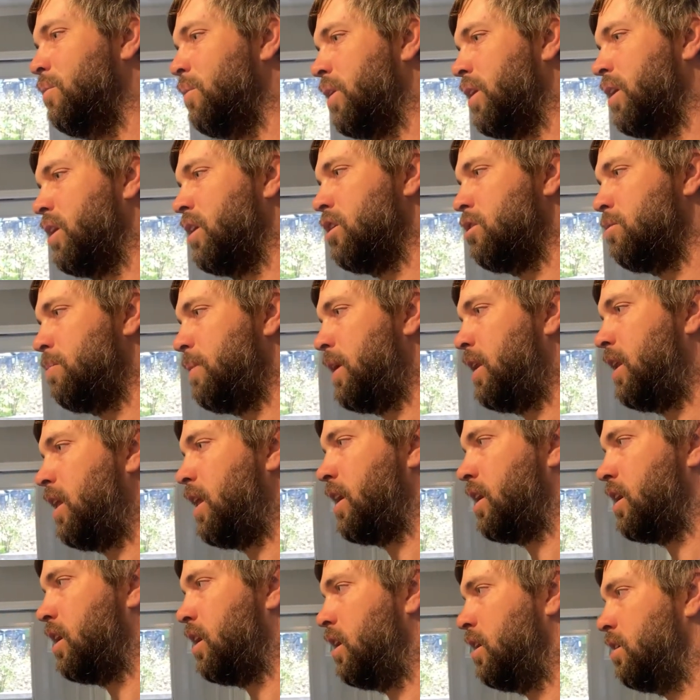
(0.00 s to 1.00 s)
we're gonna spend
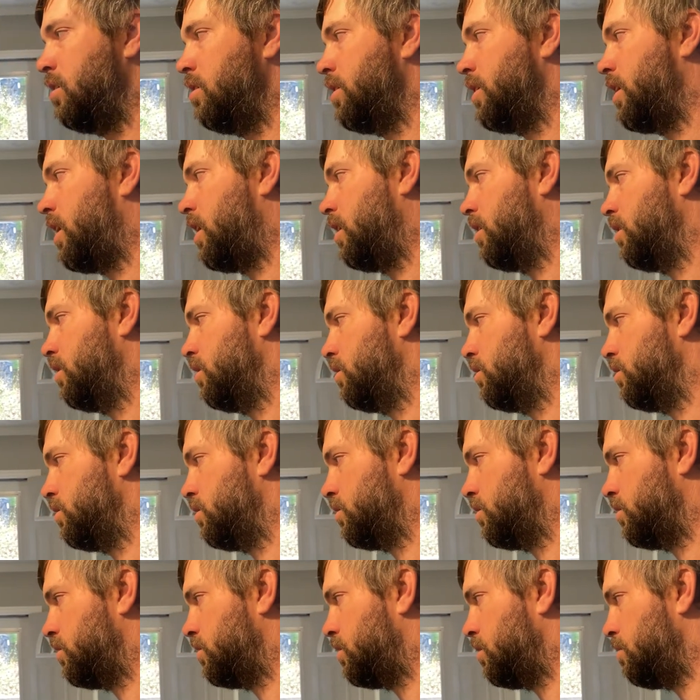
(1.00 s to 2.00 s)
like a hundred
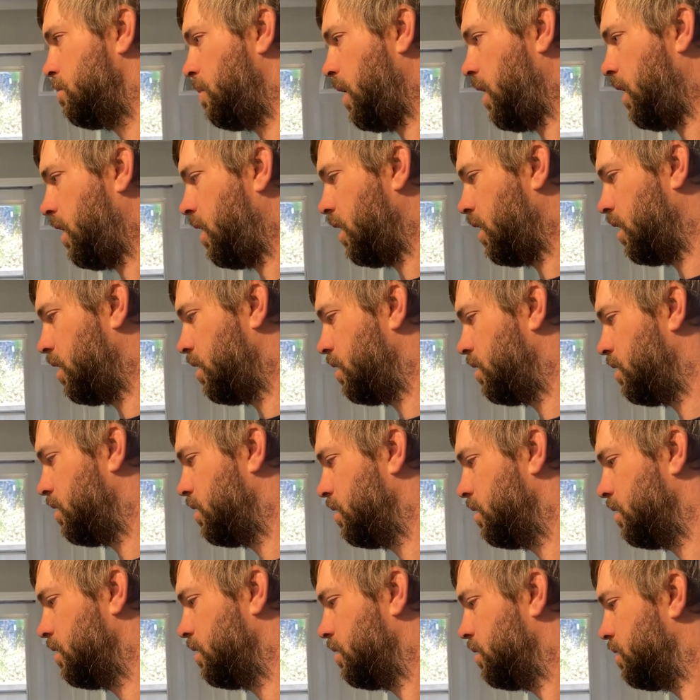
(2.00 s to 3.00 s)
dollars to make it
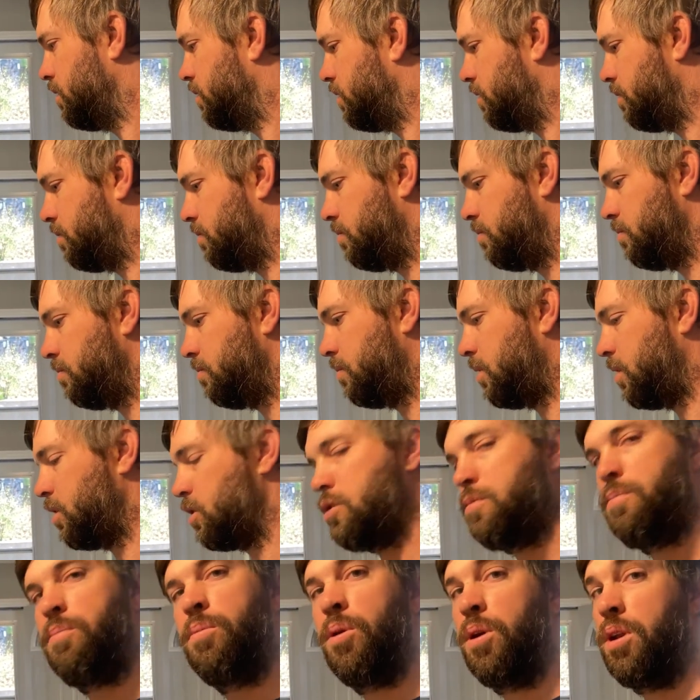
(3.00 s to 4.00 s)
much
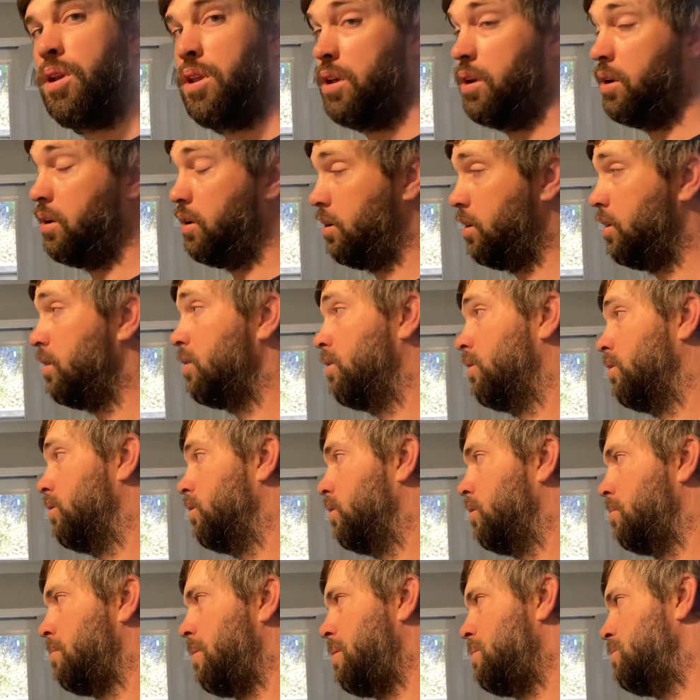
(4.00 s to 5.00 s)
prettier,
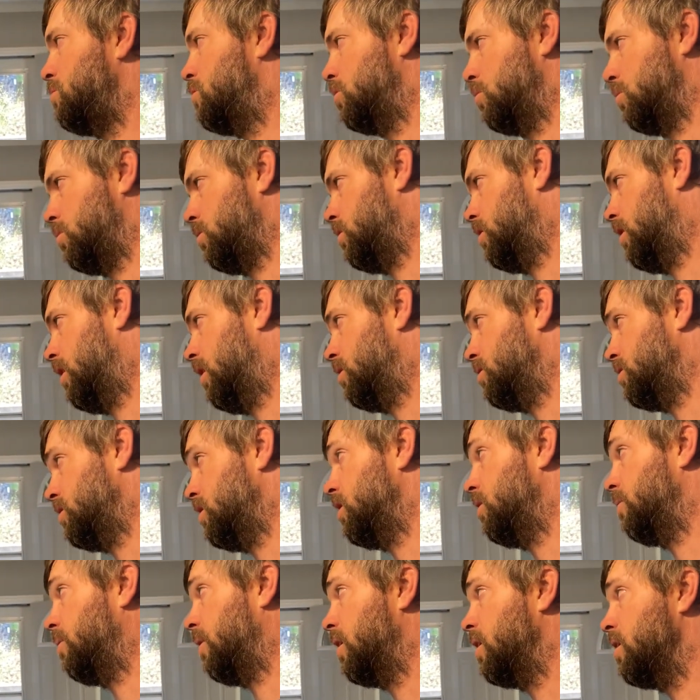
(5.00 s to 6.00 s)
yeah. or maybe two hundred dollars.
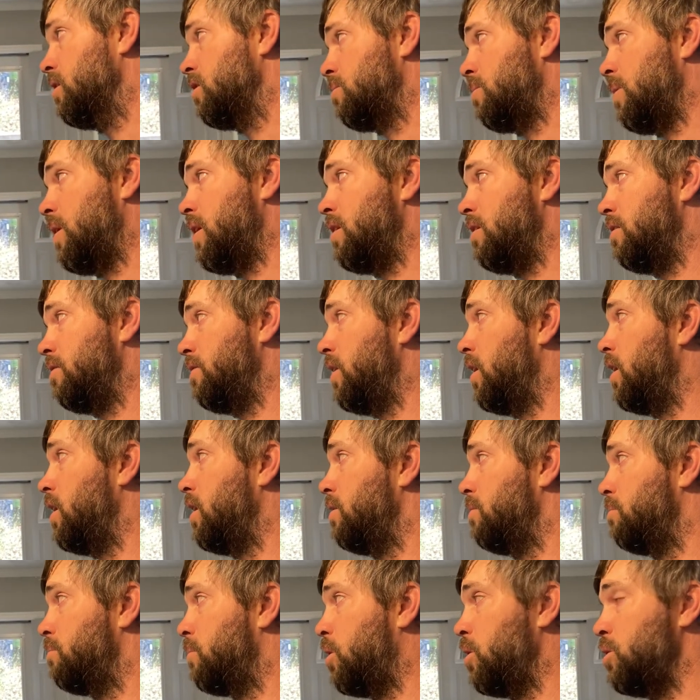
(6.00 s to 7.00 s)
Either way, spend a
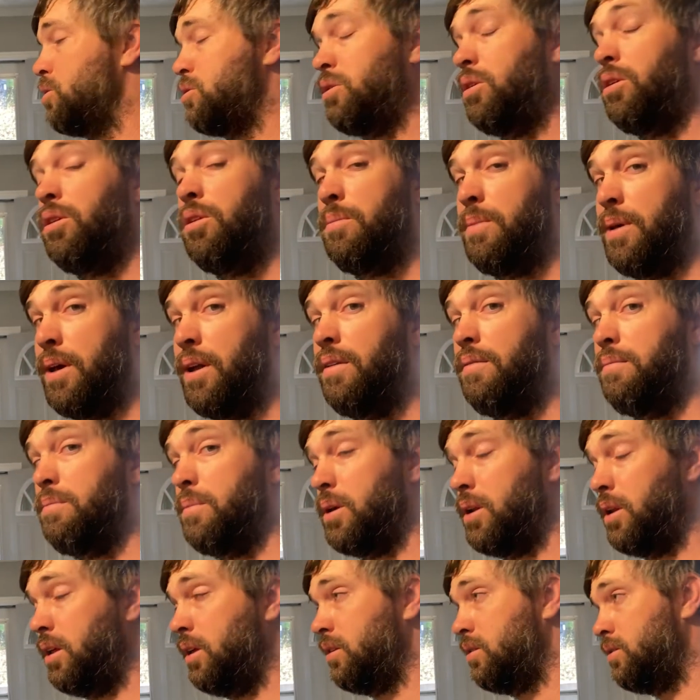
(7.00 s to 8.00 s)
very marginal amount of
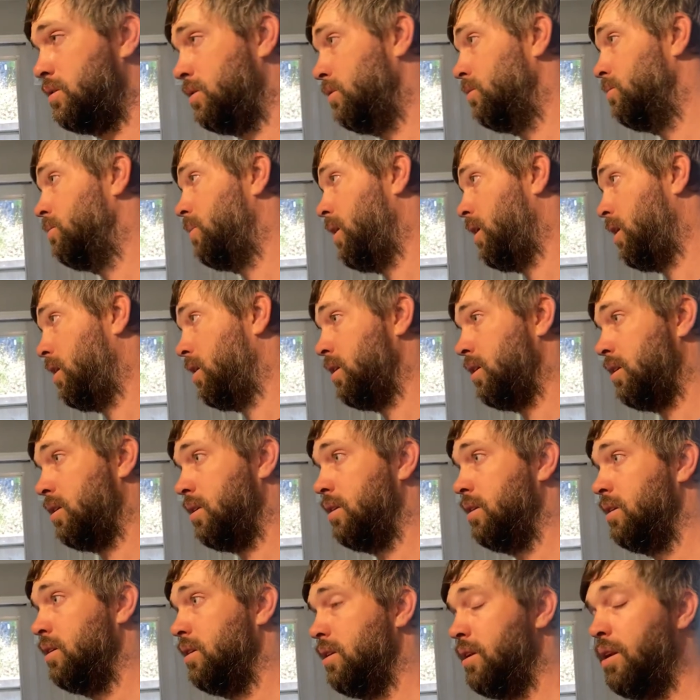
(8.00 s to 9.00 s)
money to make it
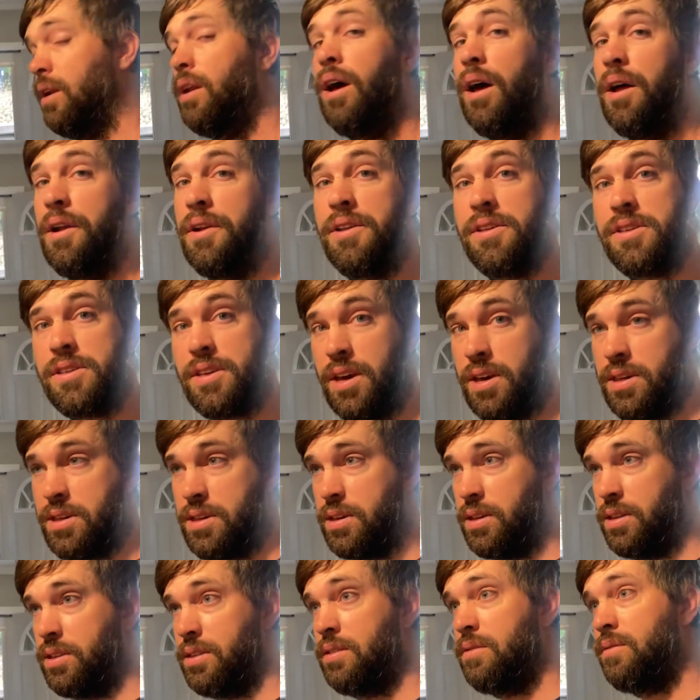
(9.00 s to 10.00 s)
not
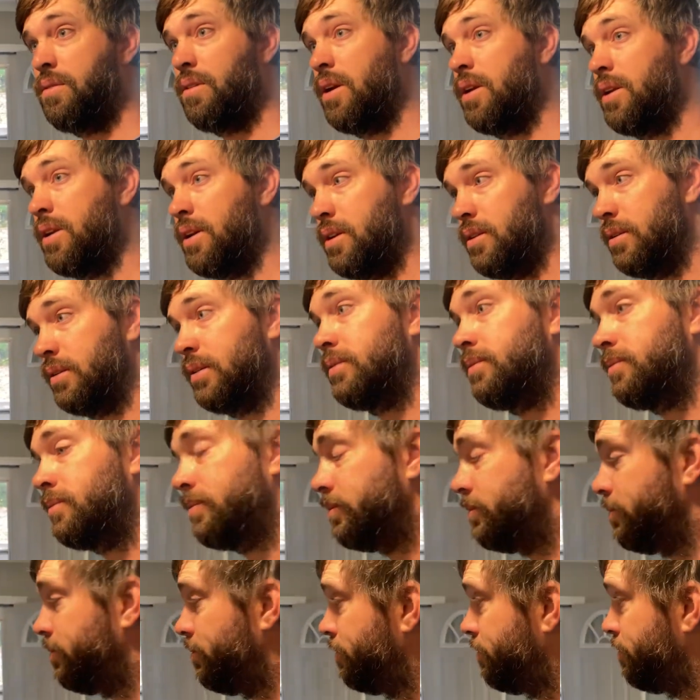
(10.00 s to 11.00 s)
disgusting right now.
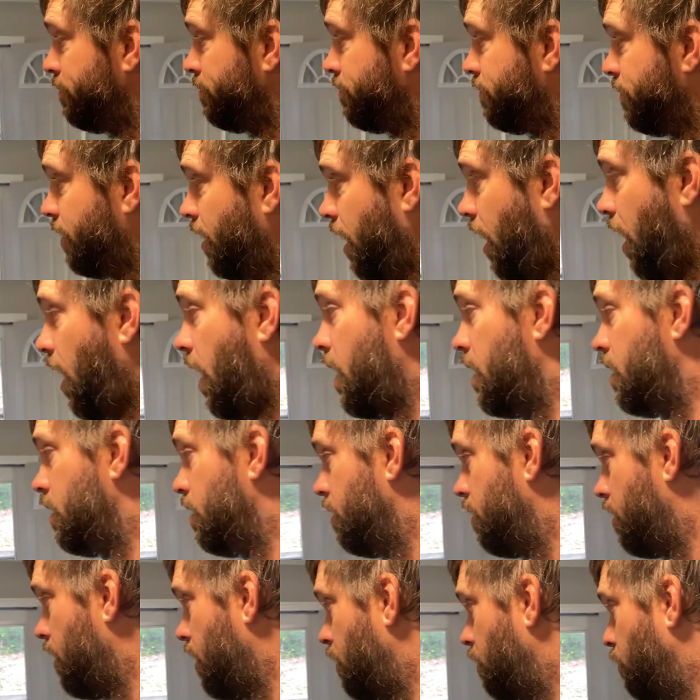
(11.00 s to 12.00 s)
And
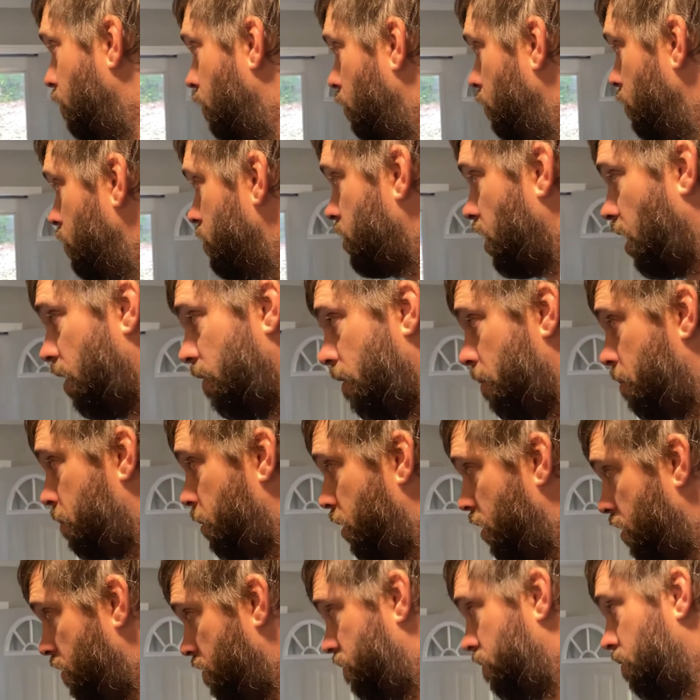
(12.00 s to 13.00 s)
then when we save up
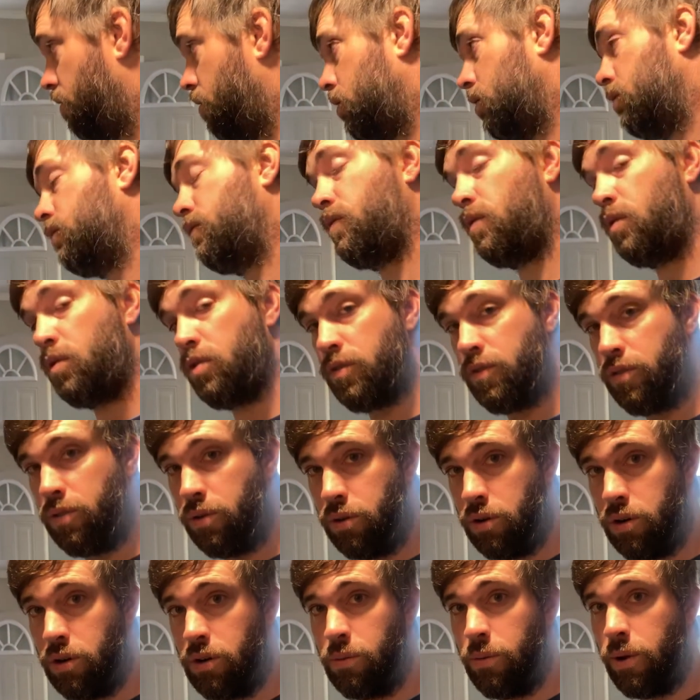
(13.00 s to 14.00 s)
enough for our first
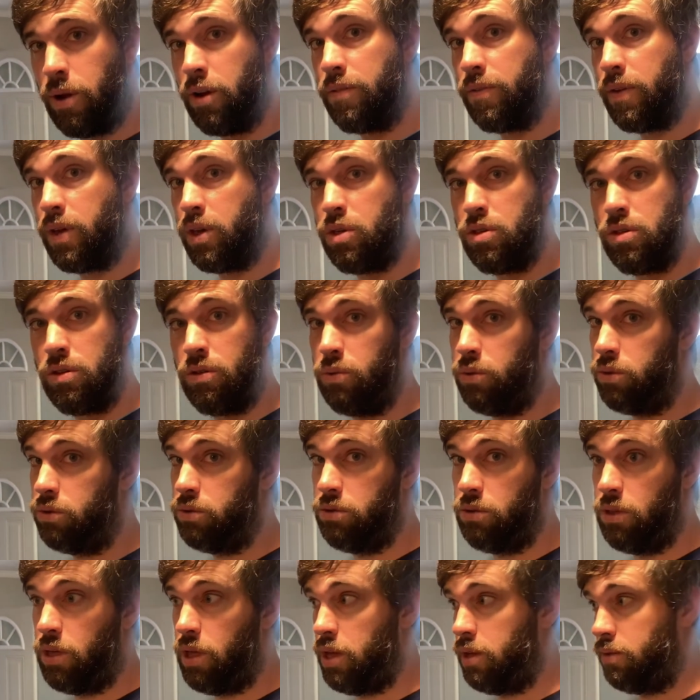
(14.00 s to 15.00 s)
floor renovation, we'll
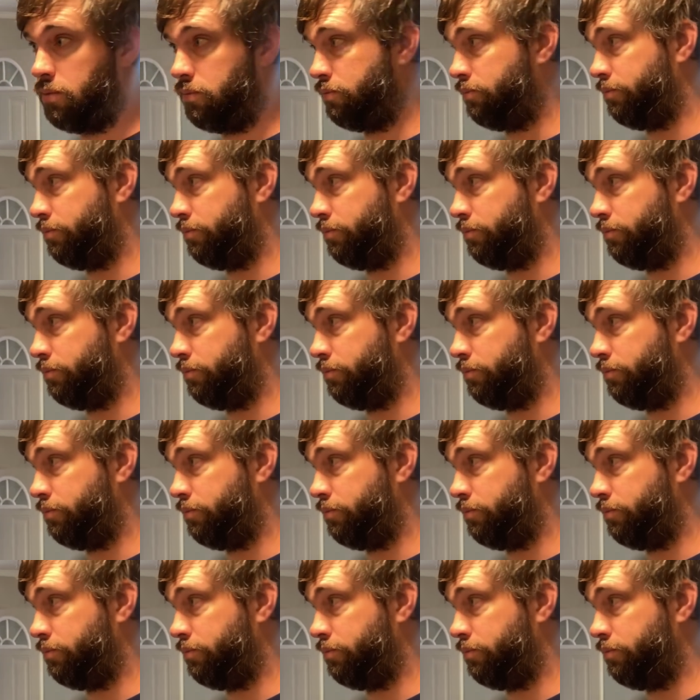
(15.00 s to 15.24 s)
do that.